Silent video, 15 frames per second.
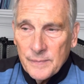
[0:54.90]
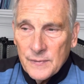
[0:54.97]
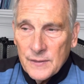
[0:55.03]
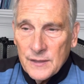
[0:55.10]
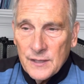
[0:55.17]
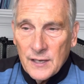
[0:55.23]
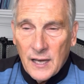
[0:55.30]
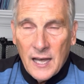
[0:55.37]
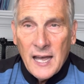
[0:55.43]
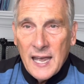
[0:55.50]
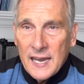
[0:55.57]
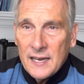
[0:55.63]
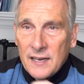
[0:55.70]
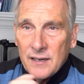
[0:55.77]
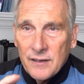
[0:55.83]
the
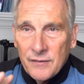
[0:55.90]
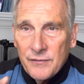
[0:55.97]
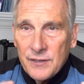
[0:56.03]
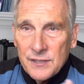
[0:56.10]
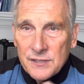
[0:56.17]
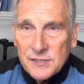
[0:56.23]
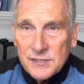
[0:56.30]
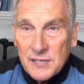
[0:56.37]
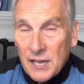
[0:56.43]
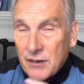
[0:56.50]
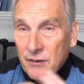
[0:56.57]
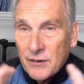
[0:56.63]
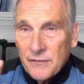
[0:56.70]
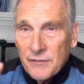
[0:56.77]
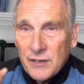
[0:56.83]
height of the
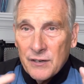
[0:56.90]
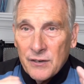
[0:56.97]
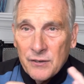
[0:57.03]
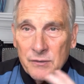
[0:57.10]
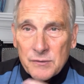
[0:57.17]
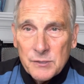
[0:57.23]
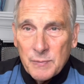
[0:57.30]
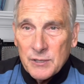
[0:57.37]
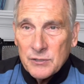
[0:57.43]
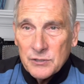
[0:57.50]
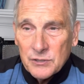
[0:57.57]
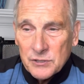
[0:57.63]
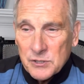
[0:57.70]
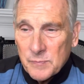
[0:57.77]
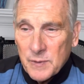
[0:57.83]
center of their
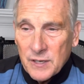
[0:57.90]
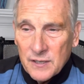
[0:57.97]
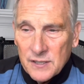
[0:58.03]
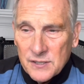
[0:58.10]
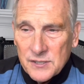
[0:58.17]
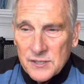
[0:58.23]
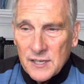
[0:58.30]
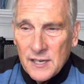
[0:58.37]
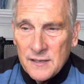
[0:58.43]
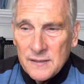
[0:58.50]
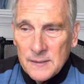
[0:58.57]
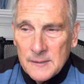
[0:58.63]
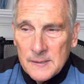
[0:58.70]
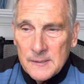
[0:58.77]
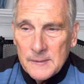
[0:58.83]
spiritual experience. And
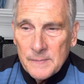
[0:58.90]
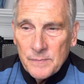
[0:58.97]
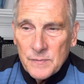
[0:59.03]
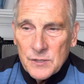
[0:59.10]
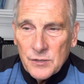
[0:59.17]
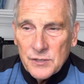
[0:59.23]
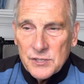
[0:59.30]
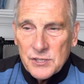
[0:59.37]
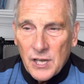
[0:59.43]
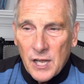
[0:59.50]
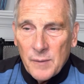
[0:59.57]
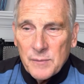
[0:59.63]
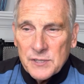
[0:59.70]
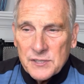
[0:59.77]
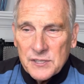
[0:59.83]
so the
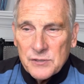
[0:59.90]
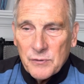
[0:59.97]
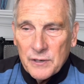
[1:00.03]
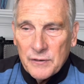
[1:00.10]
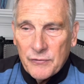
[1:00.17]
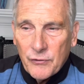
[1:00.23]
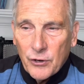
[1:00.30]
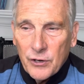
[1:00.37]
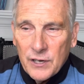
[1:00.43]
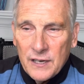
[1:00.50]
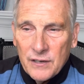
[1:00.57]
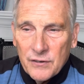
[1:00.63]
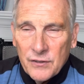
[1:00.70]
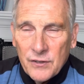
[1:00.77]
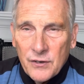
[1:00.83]
psalmist is referring
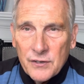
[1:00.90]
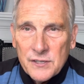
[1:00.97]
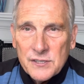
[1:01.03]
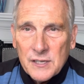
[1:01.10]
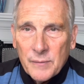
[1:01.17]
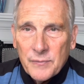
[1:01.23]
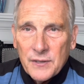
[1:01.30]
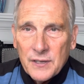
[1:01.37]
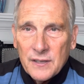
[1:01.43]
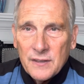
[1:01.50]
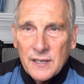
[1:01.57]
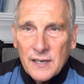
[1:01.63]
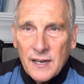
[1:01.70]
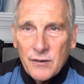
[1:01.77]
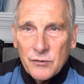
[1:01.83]
here, though, to something
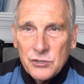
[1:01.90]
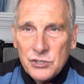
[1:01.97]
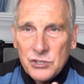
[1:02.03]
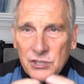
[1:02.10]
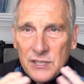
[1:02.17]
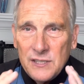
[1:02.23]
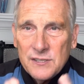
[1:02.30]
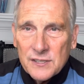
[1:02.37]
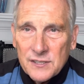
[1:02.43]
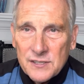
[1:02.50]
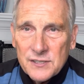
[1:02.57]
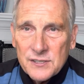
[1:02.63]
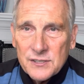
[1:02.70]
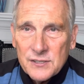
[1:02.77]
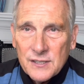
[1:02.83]
that I know
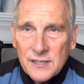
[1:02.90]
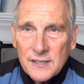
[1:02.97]
Jesus